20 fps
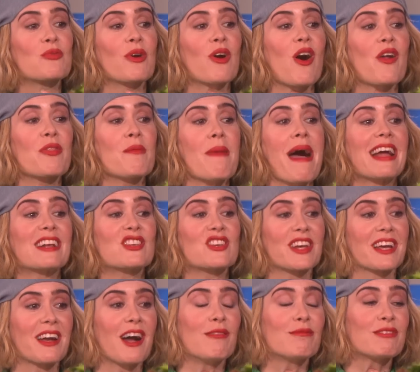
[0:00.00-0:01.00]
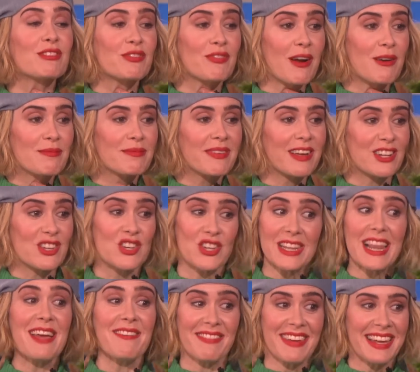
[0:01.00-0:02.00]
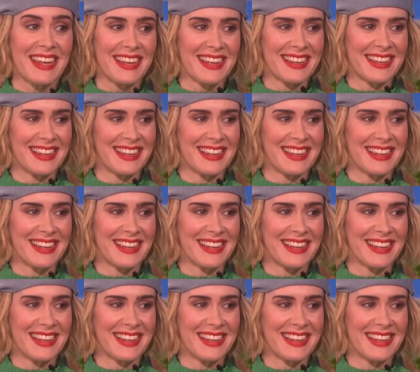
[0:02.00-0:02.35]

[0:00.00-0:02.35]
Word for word: where all the magic comes from, and she let me.